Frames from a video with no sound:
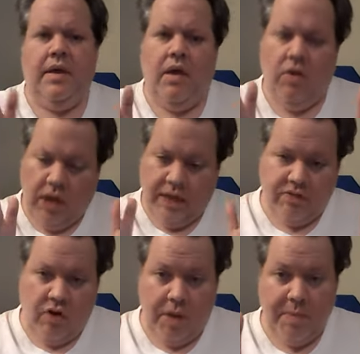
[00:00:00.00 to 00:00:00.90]
Okay,
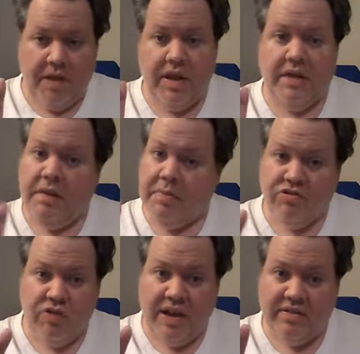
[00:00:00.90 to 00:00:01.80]
sorry about that. Let me
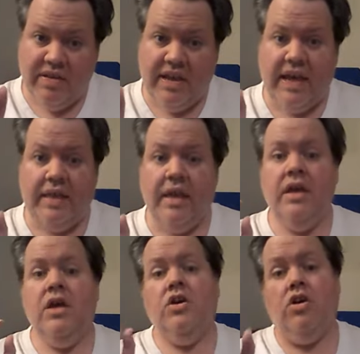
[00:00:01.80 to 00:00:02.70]
try this again.
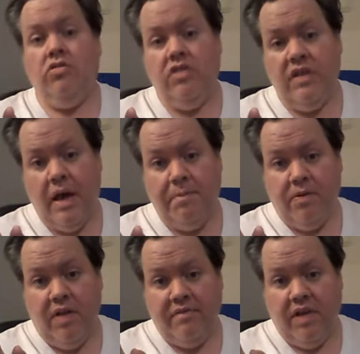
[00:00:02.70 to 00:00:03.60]
Go to the
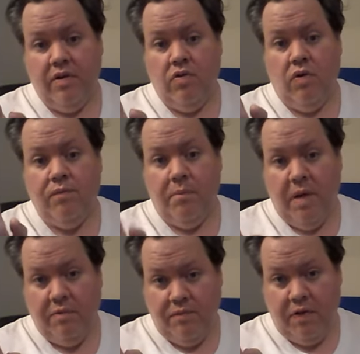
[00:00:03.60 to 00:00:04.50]
upper left-hand corner for
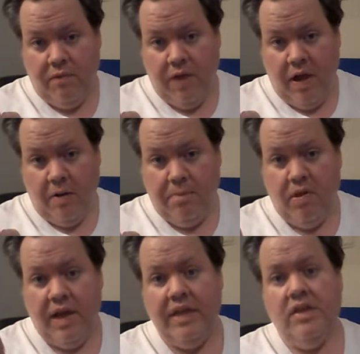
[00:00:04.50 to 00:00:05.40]
my review of
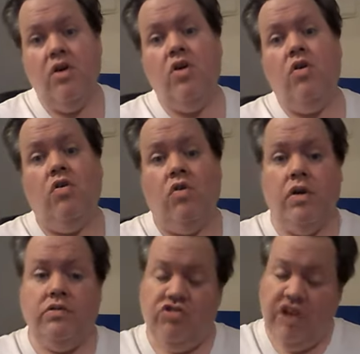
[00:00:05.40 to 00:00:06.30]
Airplane,
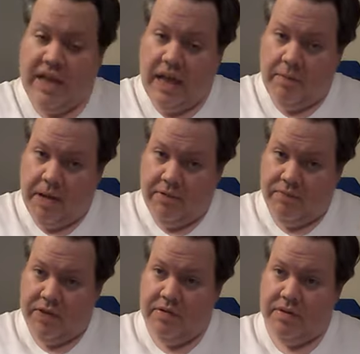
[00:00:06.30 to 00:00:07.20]
or check out my
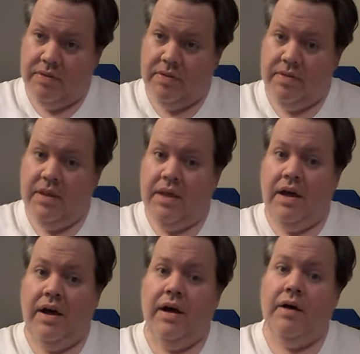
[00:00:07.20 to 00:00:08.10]
review of,
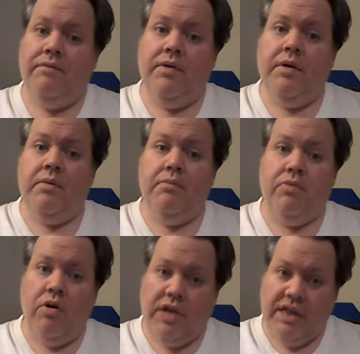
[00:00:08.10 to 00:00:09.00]
of
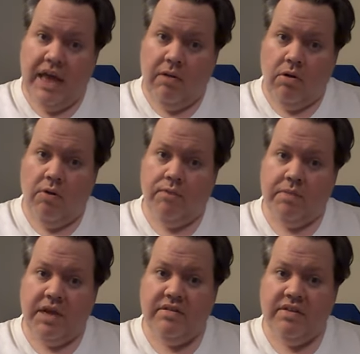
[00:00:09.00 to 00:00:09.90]
Broken Arrow from
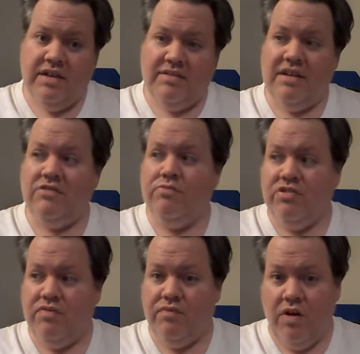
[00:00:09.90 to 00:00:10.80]
nineteen ninety-six,
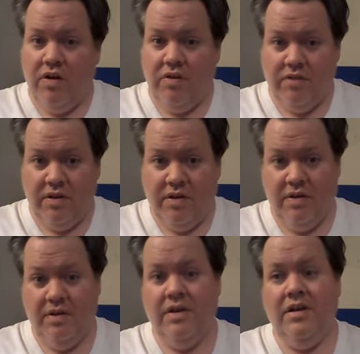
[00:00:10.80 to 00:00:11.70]
which involves a,
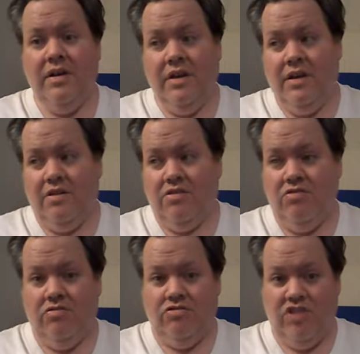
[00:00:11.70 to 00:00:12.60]
a
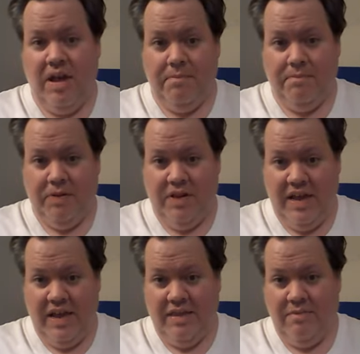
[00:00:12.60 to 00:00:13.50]
cool jet
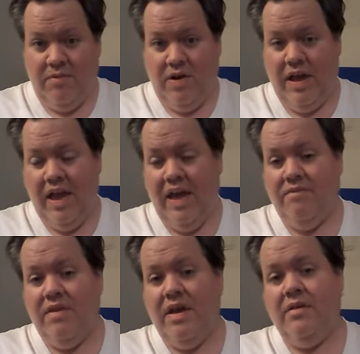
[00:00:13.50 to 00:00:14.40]
plane and what
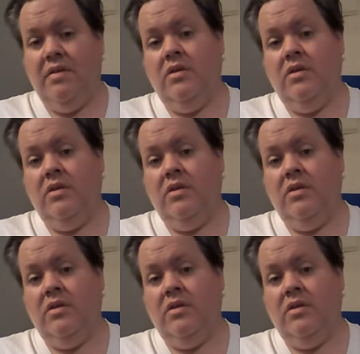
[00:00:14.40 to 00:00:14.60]
have you,